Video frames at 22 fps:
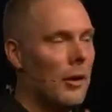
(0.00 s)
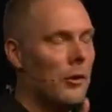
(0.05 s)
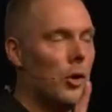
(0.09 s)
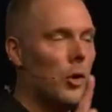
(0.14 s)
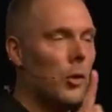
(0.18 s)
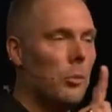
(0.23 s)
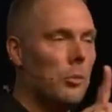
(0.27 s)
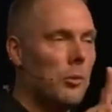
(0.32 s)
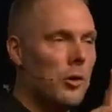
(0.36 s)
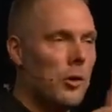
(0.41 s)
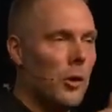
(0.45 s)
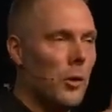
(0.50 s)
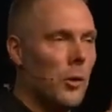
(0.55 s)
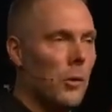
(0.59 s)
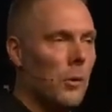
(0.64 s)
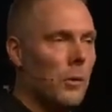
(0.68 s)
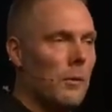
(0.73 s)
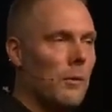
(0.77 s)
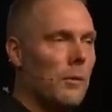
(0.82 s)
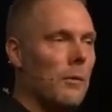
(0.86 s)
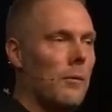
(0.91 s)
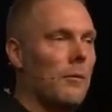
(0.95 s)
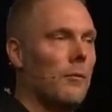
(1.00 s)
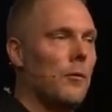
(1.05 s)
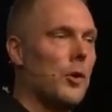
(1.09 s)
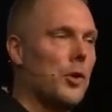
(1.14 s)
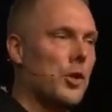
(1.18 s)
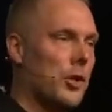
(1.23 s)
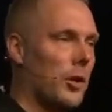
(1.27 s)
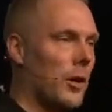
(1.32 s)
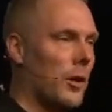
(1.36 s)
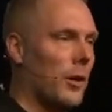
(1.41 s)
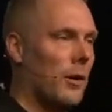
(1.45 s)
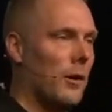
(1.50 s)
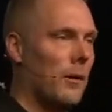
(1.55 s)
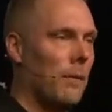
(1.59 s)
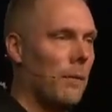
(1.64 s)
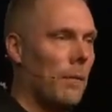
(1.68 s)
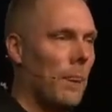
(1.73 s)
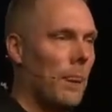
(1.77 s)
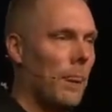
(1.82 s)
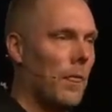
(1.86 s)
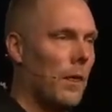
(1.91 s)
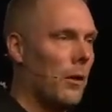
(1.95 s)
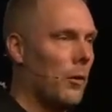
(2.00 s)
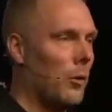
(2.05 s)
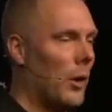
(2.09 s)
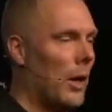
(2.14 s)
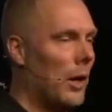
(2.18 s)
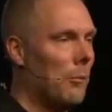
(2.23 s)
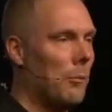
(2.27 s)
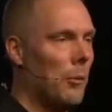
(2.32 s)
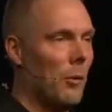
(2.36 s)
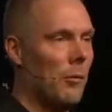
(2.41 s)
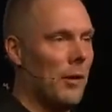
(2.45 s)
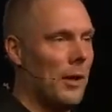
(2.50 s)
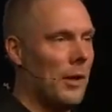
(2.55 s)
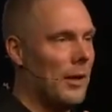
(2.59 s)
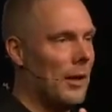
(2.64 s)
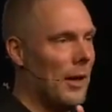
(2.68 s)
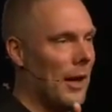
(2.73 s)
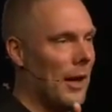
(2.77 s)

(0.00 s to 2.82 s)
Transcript: Tombstone, for sure. Great movie,